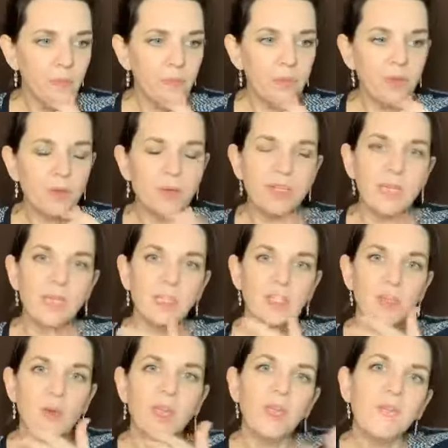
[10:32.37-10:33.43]
it was saying,
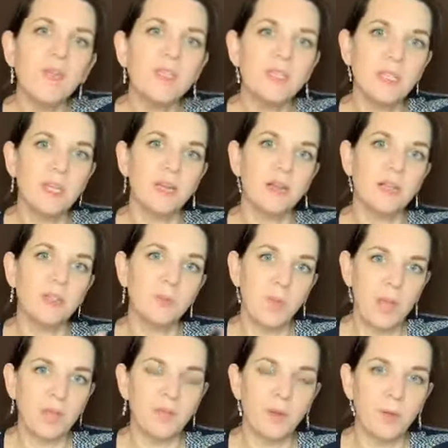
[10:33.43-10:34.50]
so if it tarries,
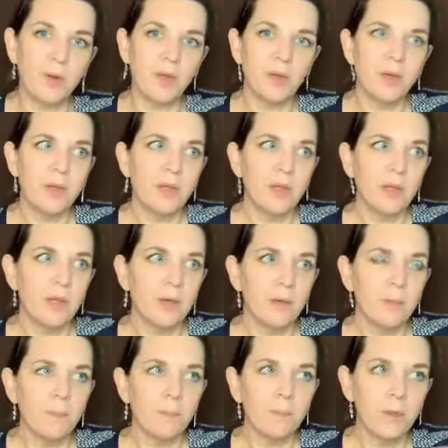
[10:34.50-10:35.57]
wait for it.
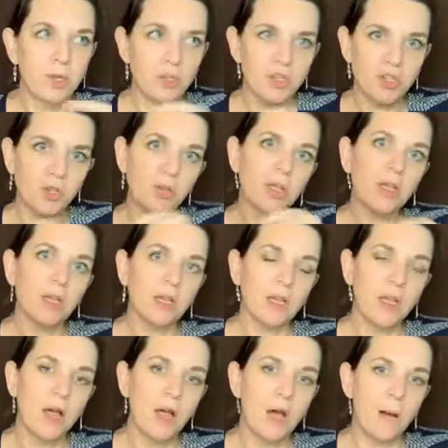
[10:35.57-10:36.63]
But it's surely going to
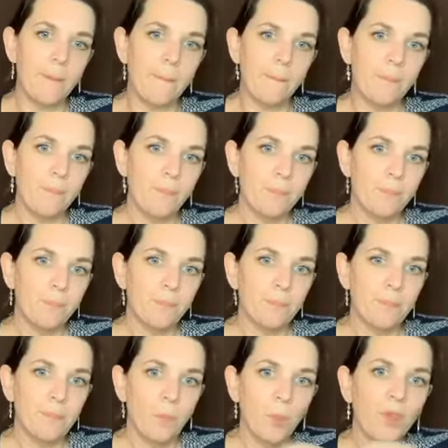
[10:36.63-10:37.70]
come
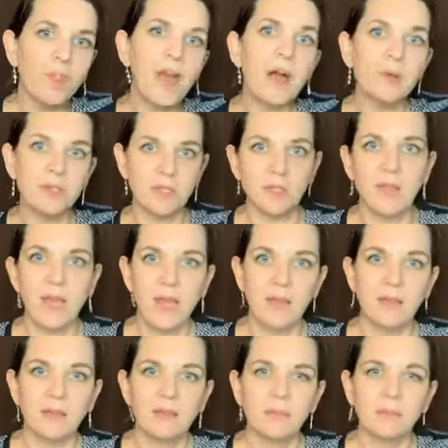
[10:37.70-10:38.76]
without delay.
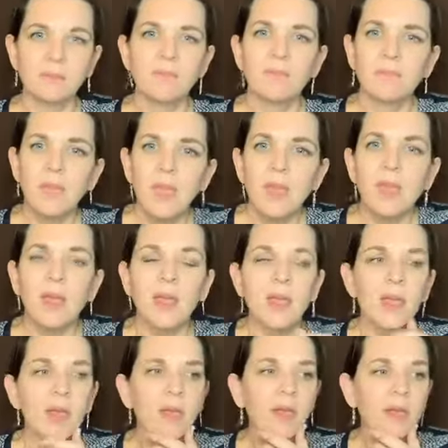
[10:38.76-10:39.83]

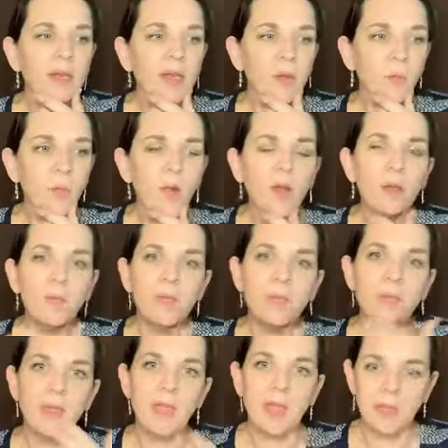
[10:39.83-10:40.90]
And what we
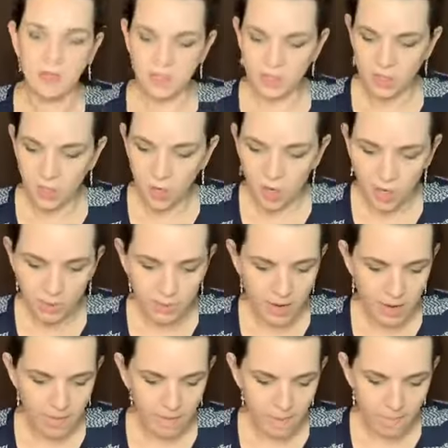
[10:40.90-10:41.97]
began to talk
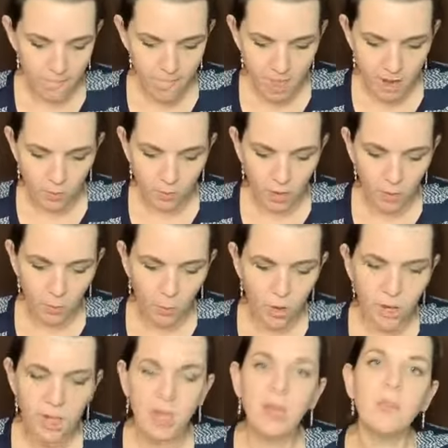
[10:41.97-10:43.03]
about, and
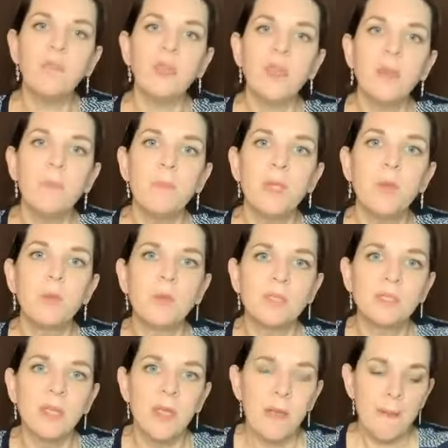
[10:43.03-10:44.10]
what kind of hit me
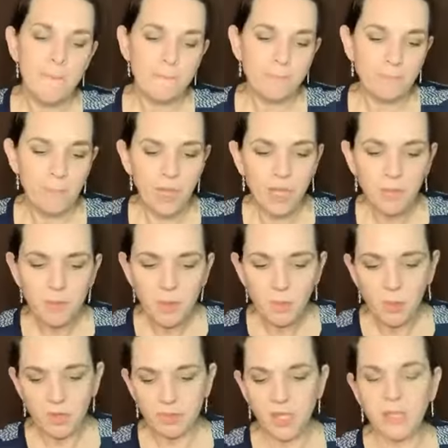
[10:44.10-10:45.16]
was, maybe
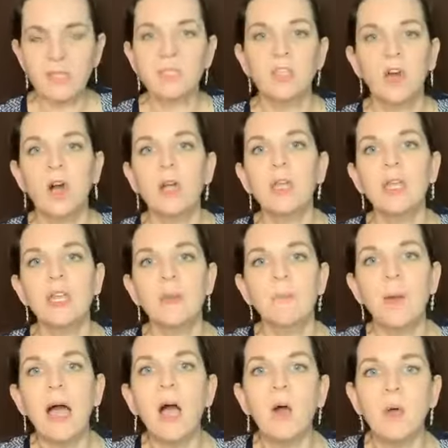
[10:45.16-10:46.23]
what that's talking
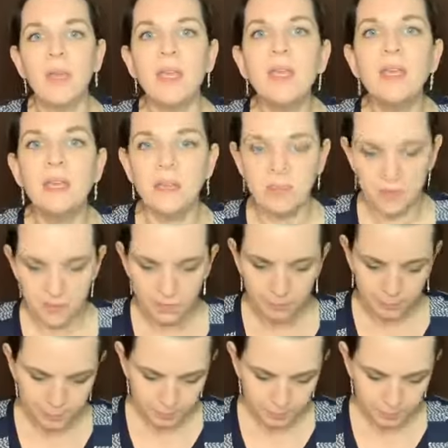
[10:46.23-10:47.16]
about is